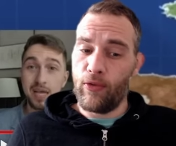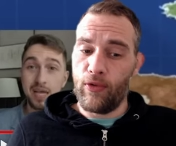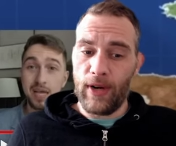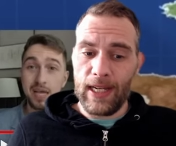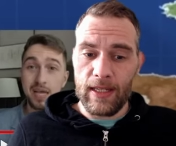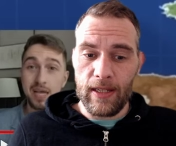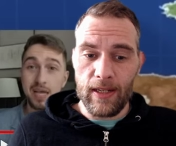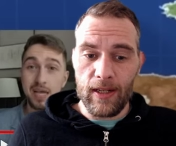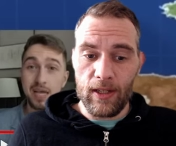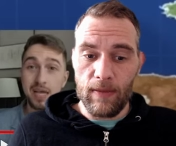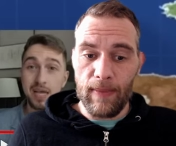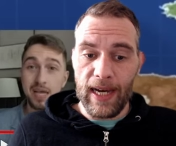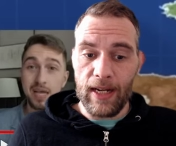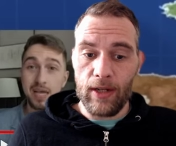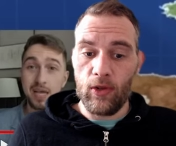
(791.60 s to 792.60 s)
Speaker 1: threatened
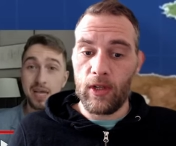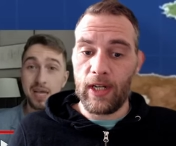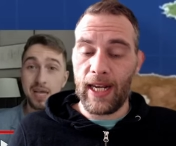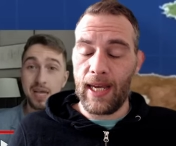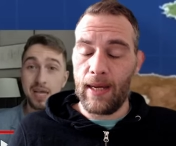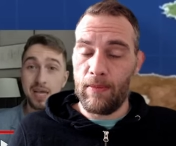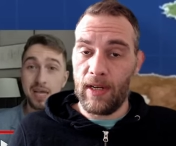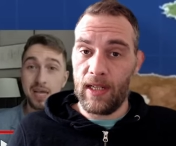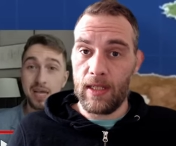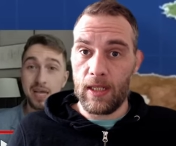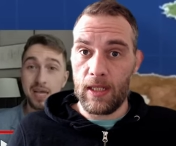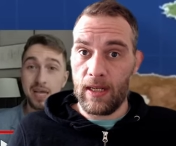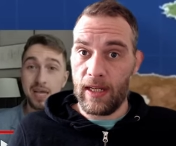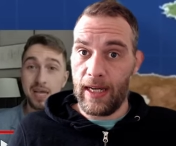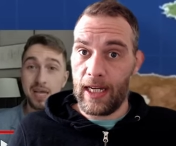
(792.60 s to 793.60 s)
by the
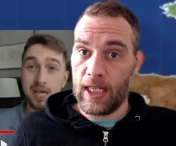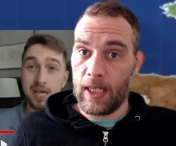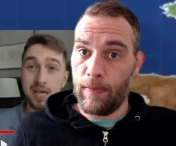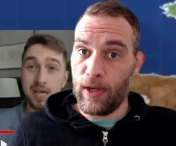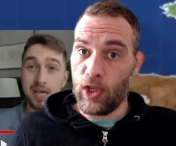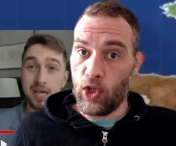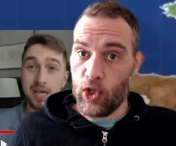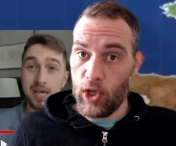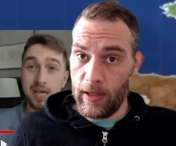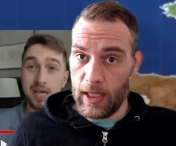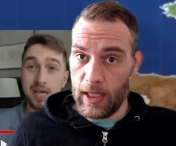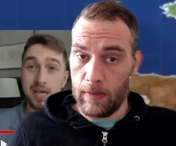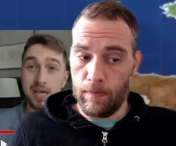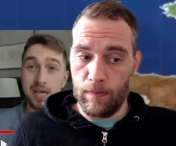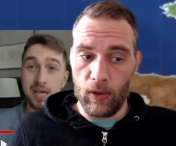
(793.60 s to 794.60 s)
Kremlin's
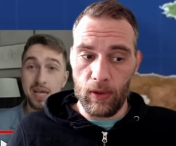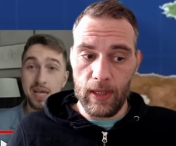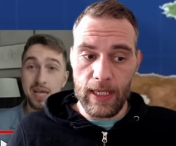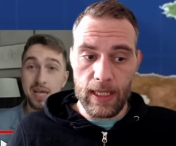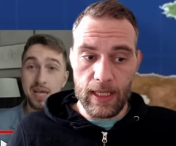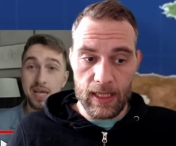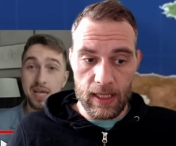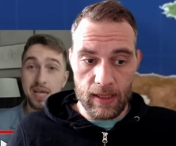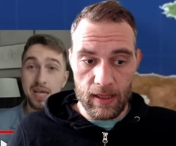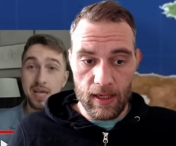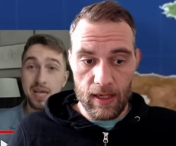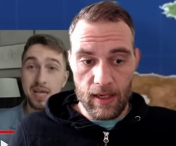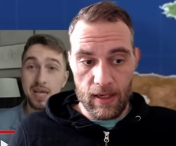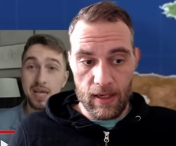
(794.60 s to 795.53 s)
expansionist policy.